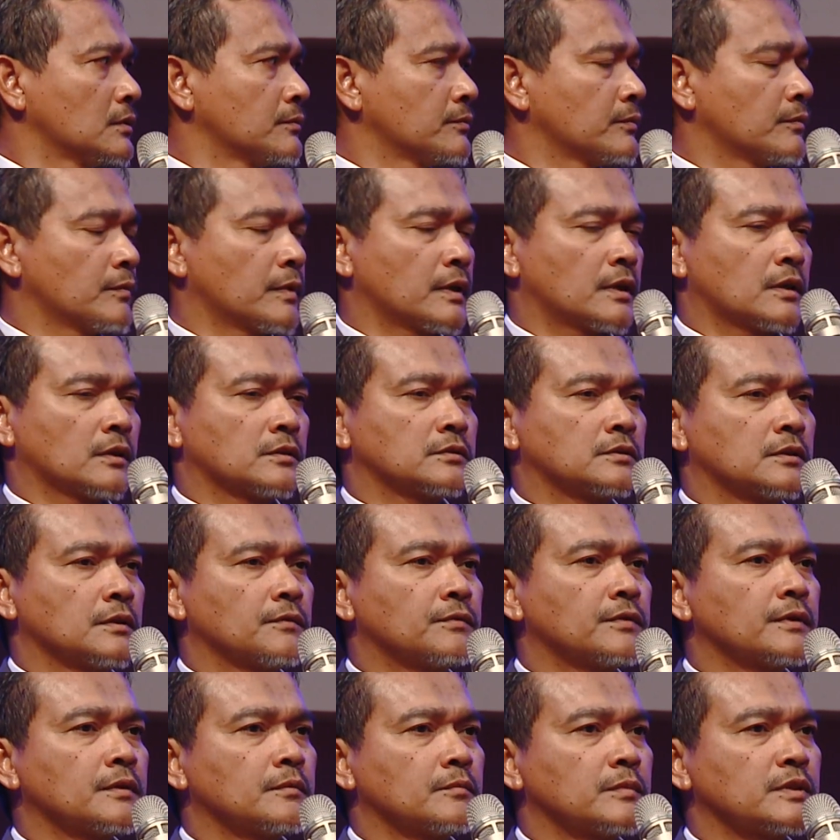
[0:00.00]
because
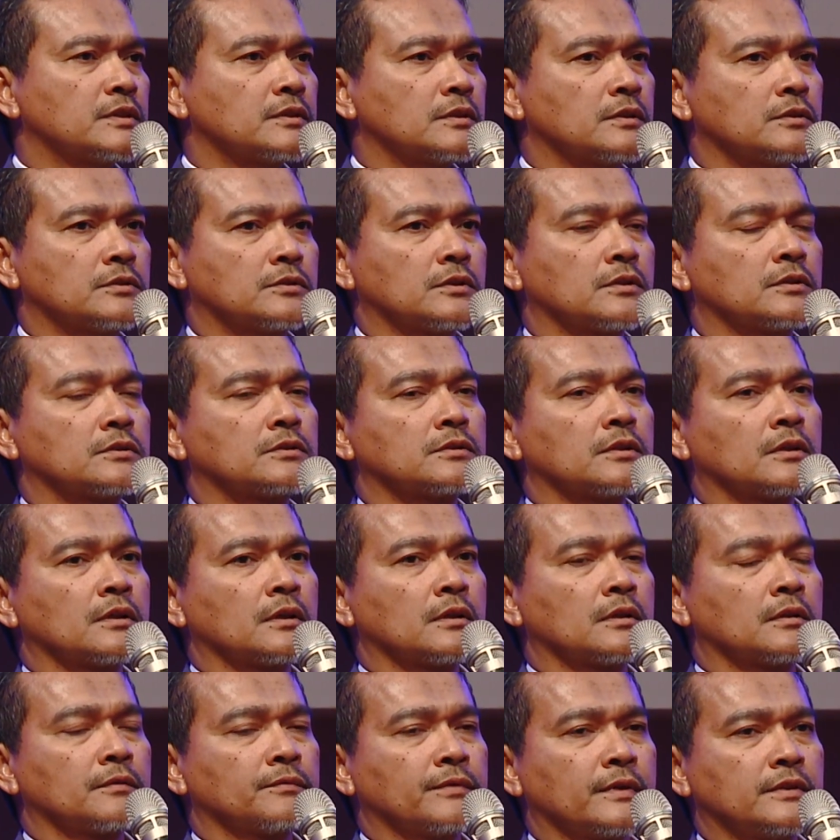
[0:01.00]
different businesses
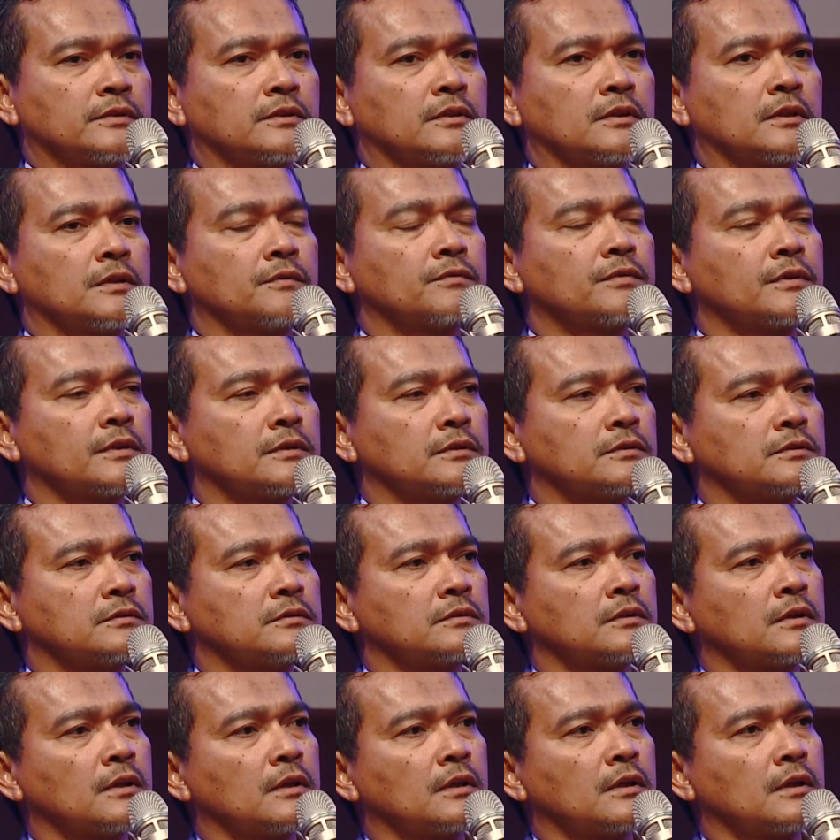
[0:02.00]
are facing different
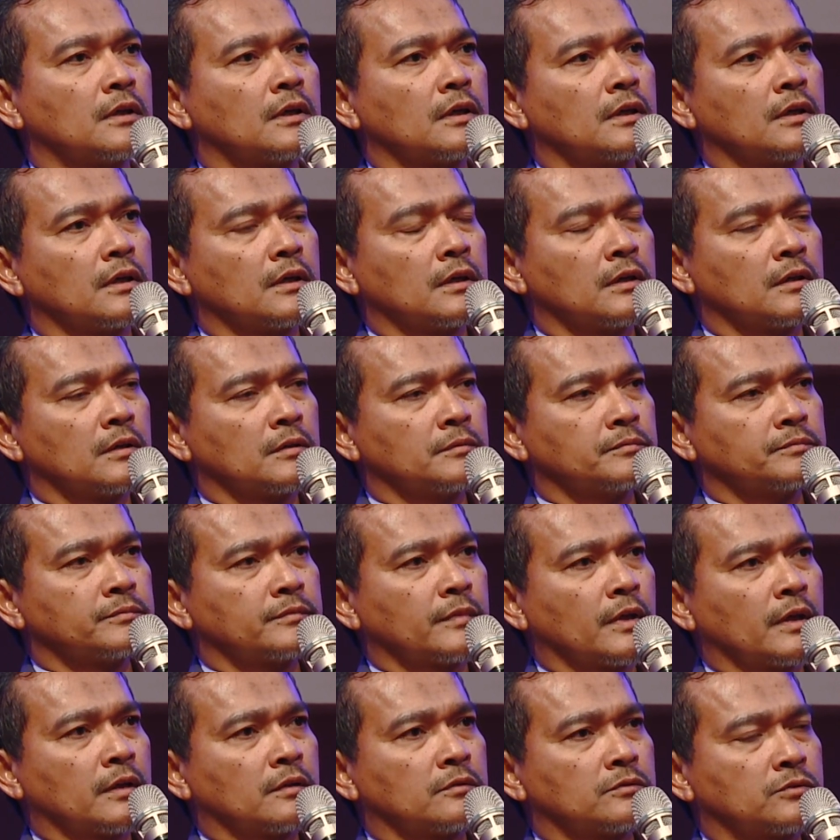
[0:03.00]

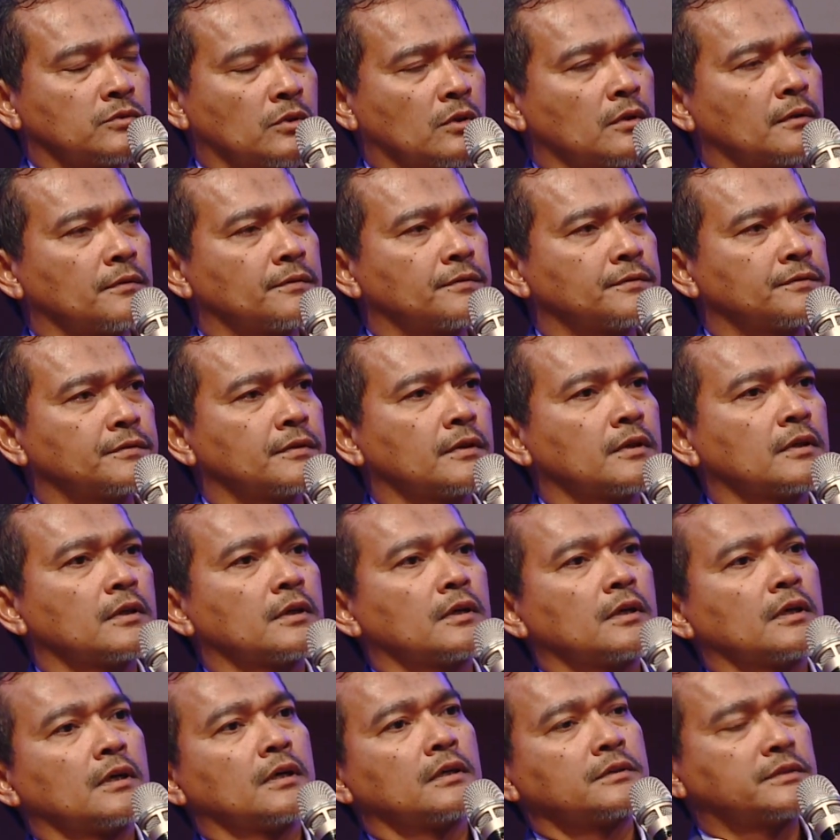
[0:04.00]
and sort of
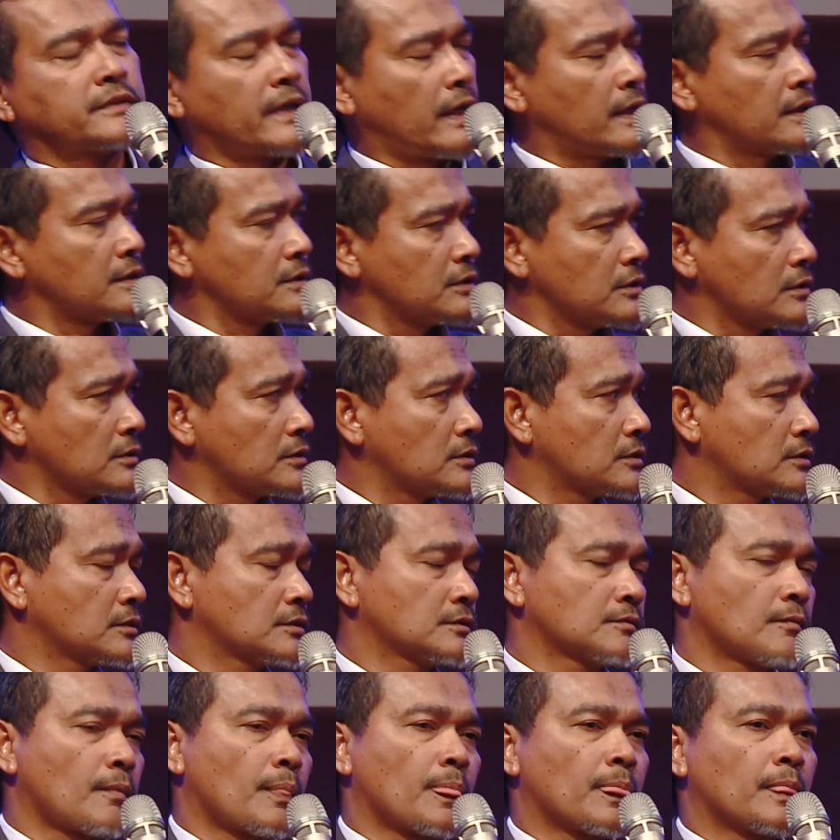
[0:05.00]
challenges.
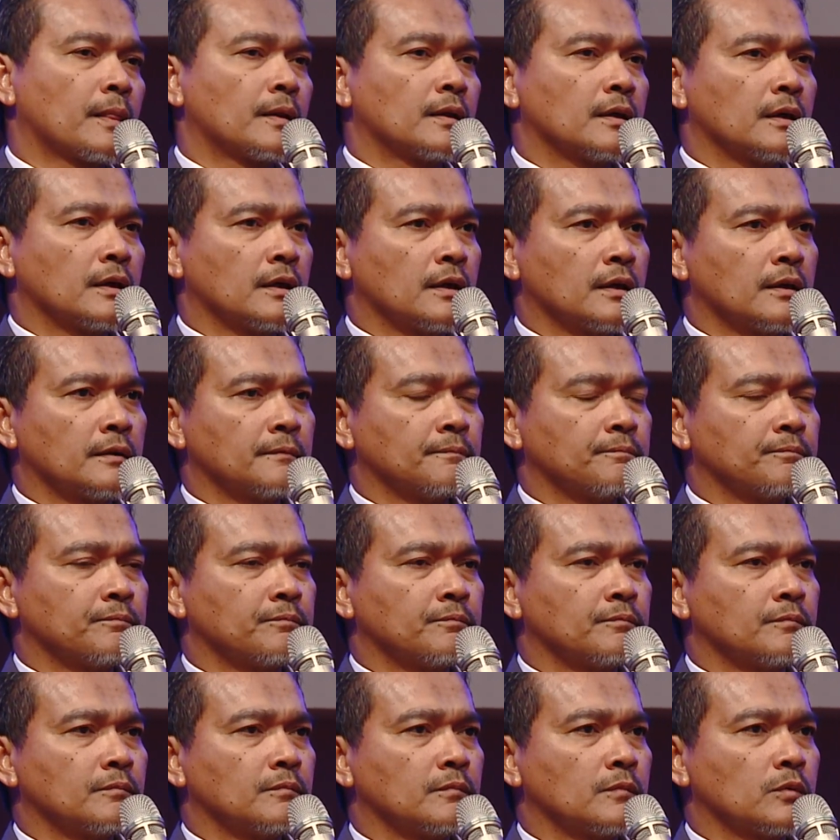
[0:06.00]

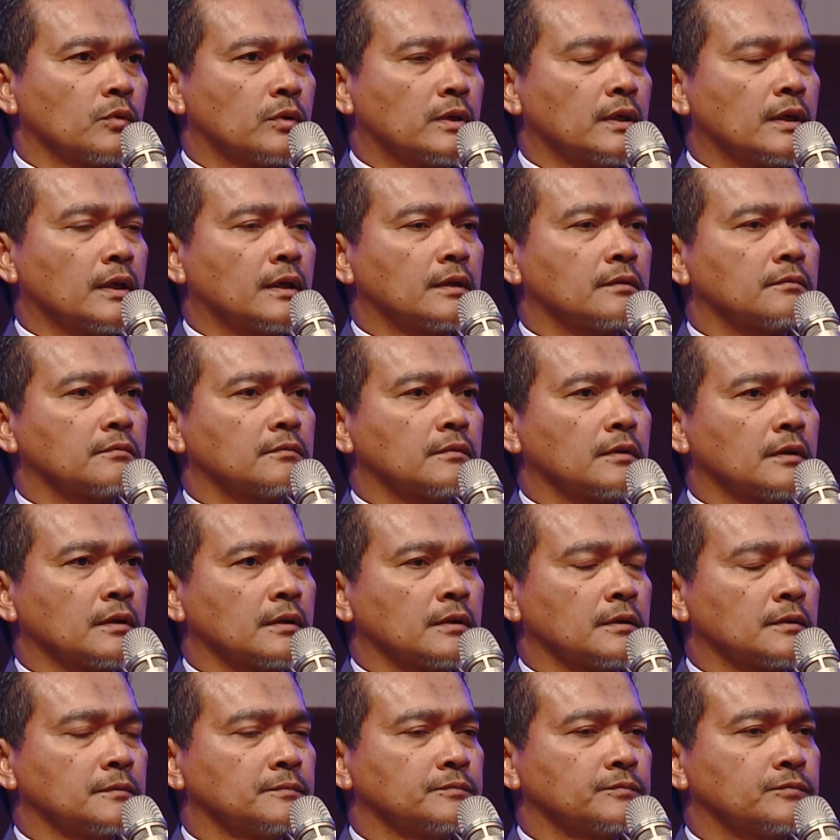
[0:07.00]
And looking at,
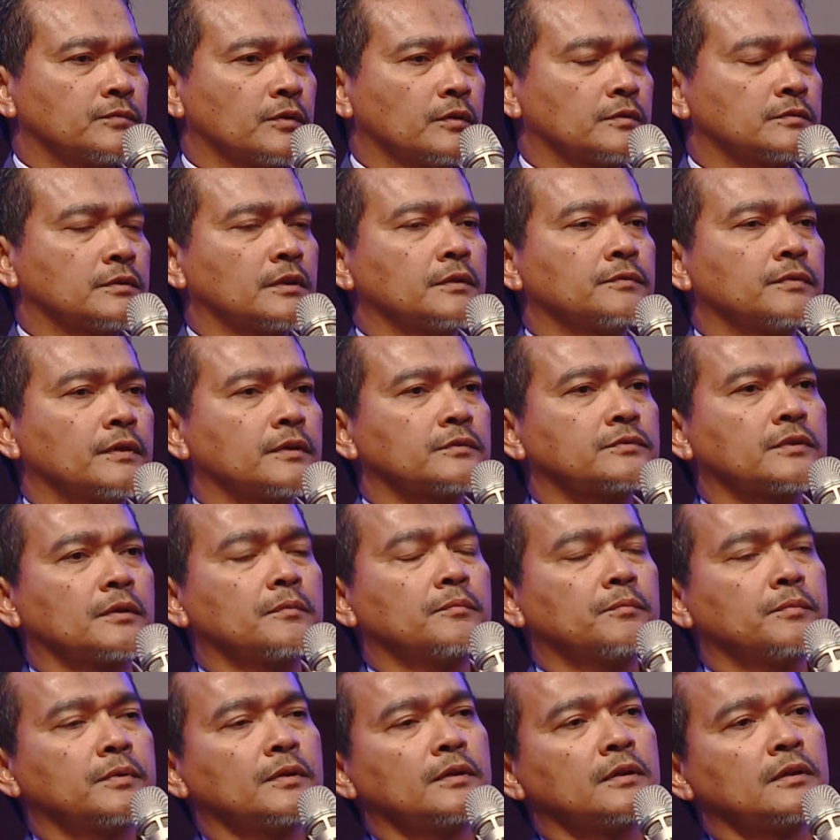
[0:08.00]
for
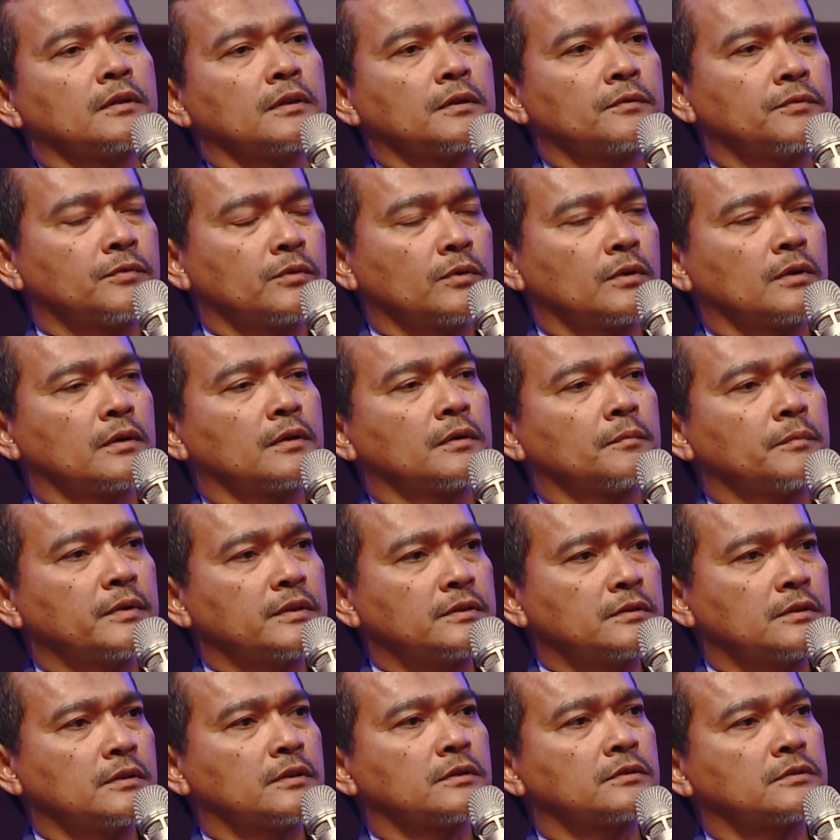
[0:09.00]
example, if you are a
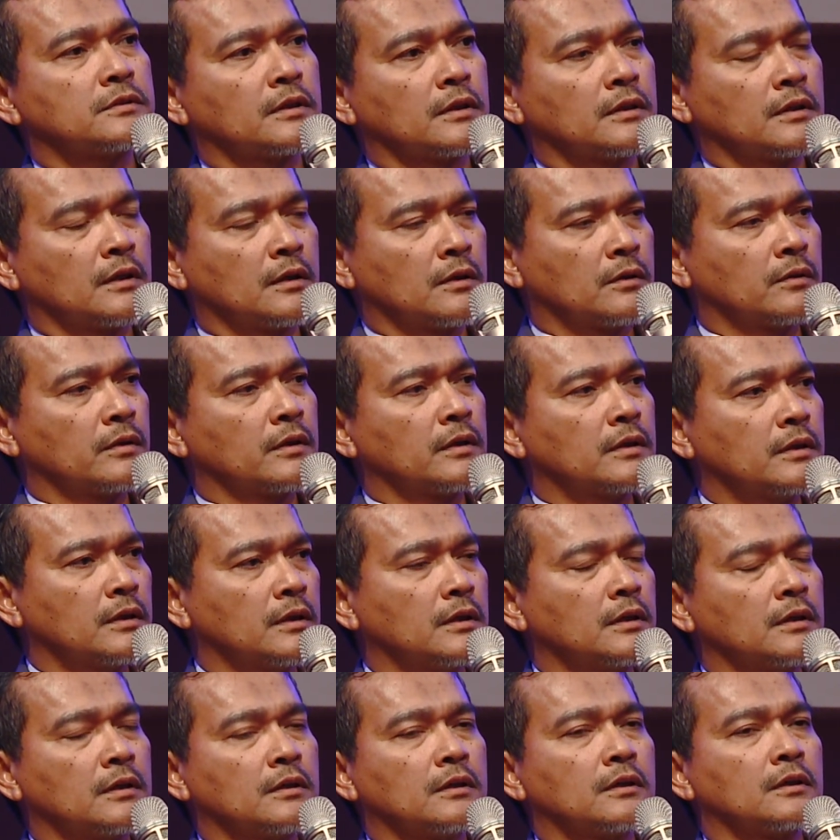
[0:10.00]
business that are
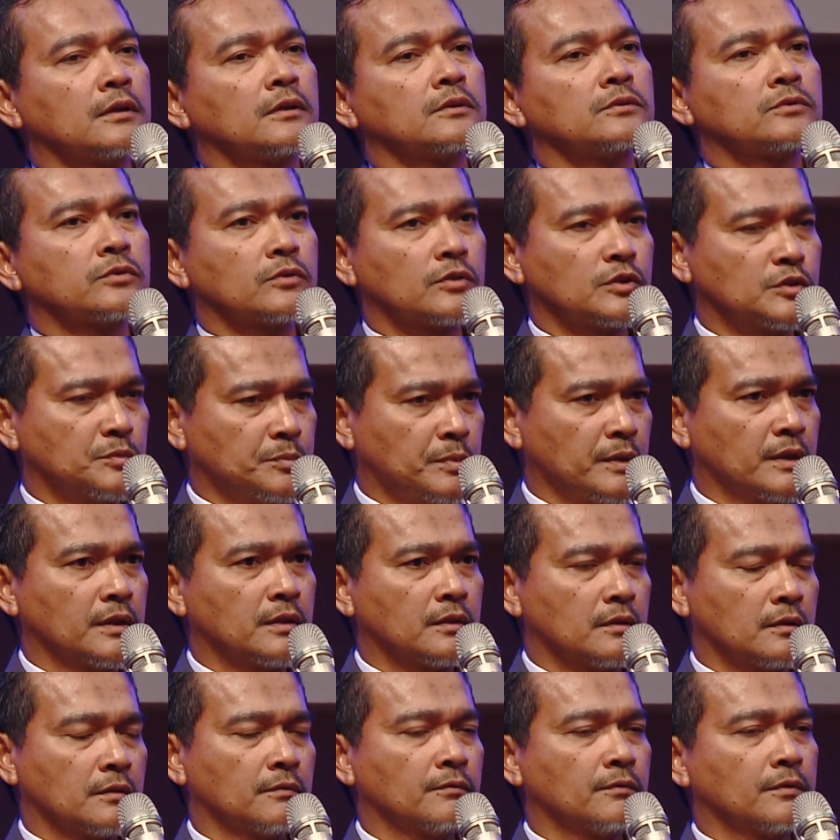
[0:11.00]
already, so to
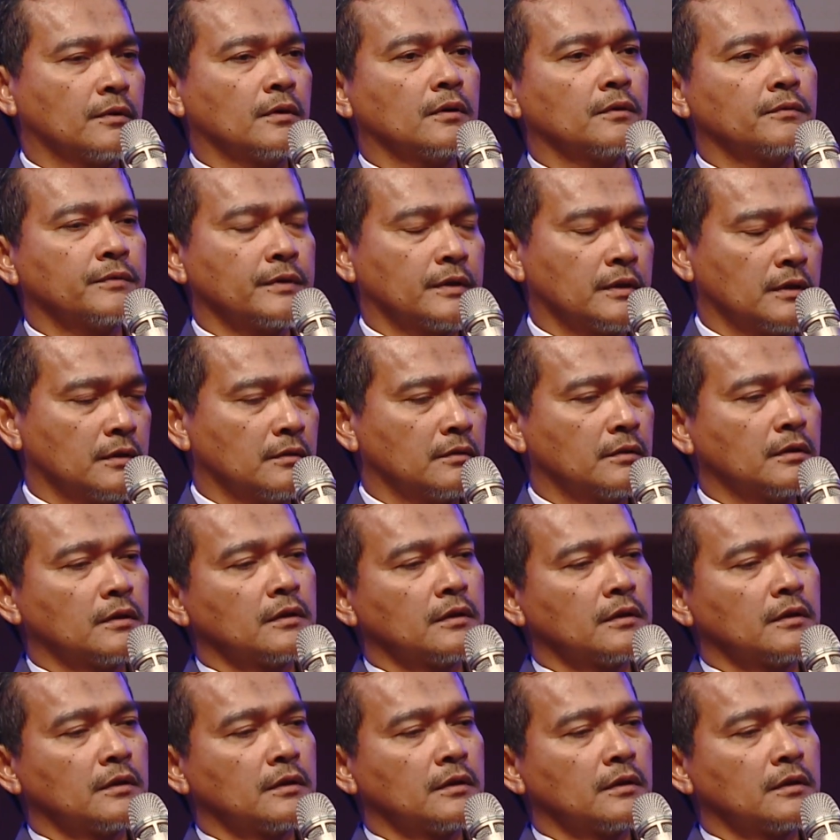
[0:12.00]
speak, involved in